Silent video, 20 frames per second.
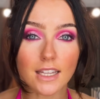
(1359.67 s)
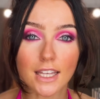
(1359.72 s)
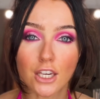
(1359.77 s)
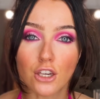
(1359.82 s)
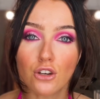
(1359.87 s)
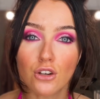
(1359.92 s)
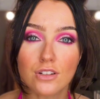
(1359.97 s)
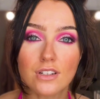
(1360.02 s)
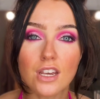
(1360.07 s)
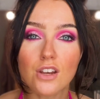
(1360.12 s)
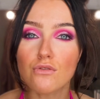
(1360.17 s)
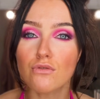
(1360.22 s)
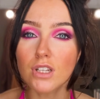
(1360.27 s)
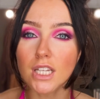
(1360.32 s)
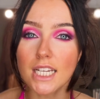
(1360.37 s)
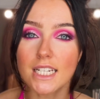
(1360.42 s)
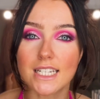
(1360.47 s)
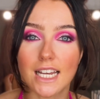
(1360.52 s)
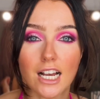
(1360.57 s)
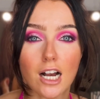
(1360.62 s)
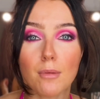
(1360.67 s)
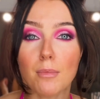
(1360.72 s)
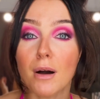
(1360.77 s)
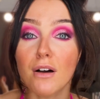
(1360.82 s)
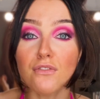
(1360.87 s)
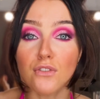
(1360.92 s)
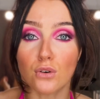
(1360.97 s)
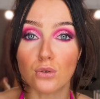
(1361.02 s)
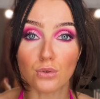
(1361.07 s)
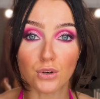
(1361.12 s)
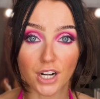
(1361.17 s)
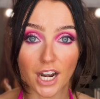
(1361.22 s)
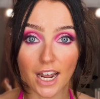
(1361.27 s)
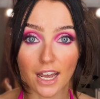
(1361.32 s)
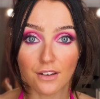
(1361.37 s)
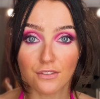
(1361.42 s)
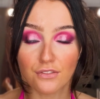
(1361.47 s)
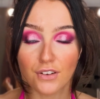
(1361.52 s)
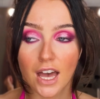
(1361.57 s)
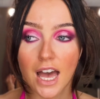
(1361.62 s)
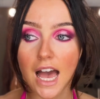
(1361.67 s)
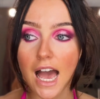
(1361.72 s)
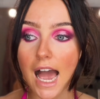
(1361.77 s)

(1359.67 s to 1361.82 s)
like could he really dig up a full grave